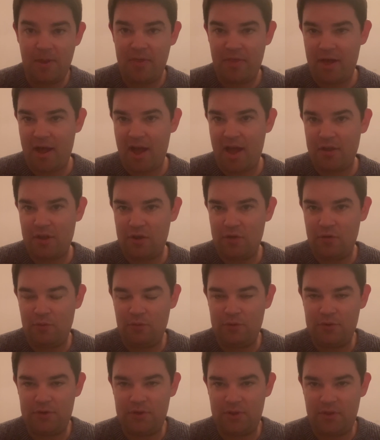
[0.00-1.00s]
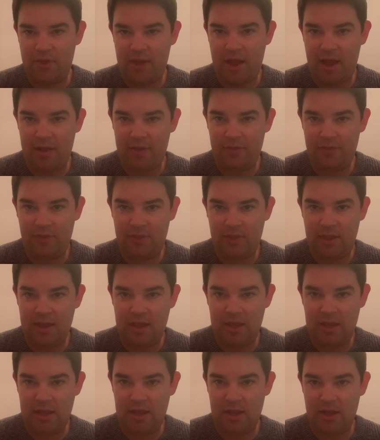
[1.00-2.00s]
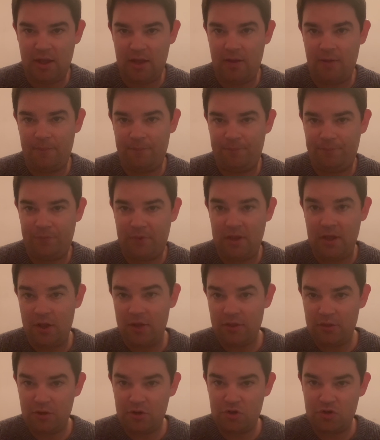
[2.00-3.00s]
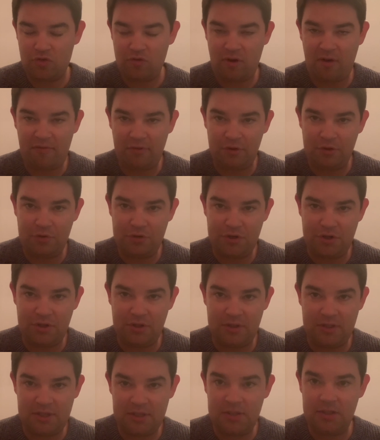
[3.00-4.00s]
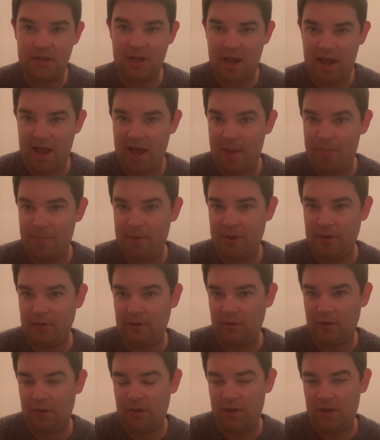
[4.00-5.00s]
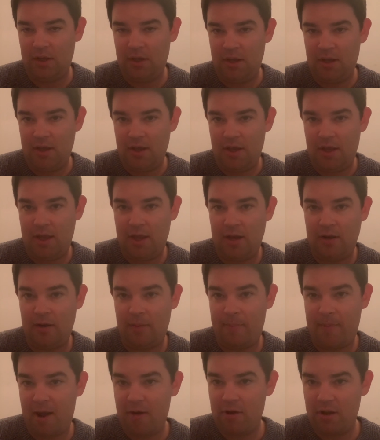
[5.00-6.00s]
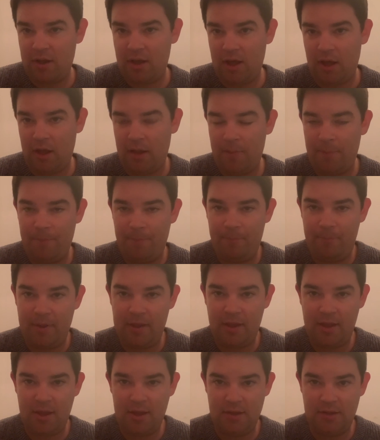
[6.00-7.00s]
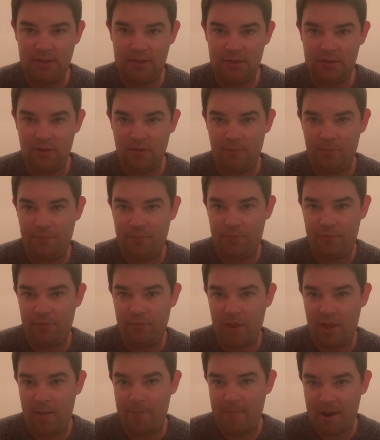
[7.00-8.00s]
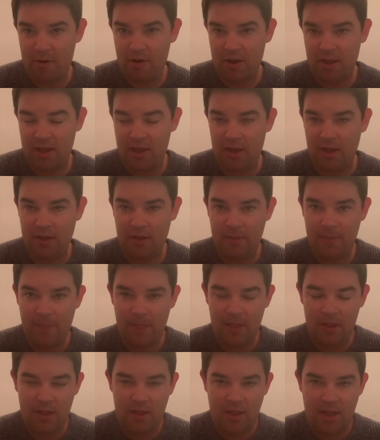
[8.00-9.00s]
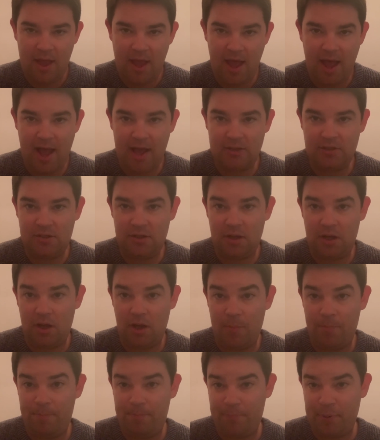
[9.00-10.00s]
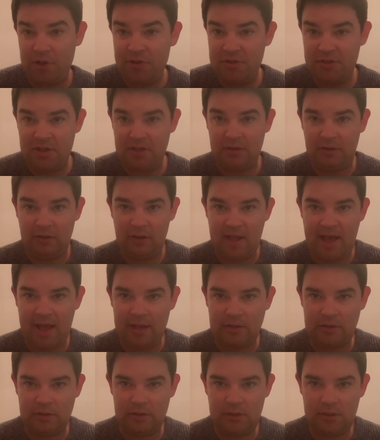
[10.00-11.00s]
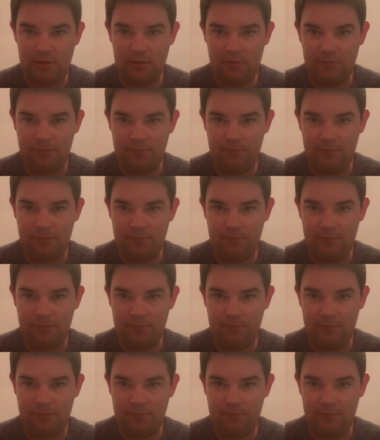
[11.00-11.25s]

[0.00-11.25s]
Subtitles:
argues that the Industrial Revolution didn't happen in America because America had abundant land,